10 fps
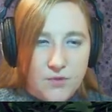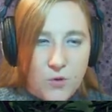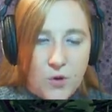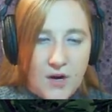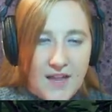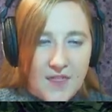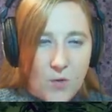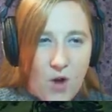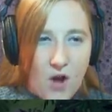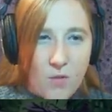Or hit the
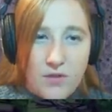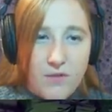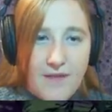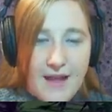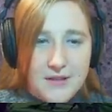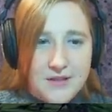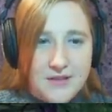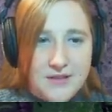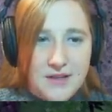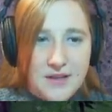rock with your
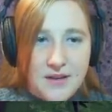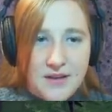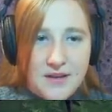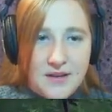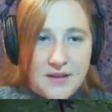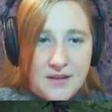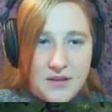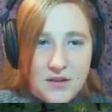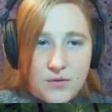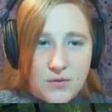face.
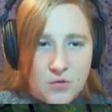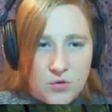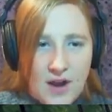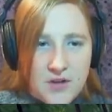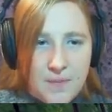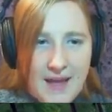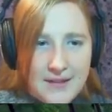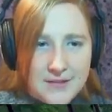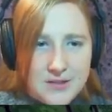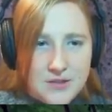You you tried your
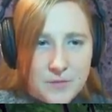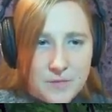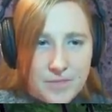best.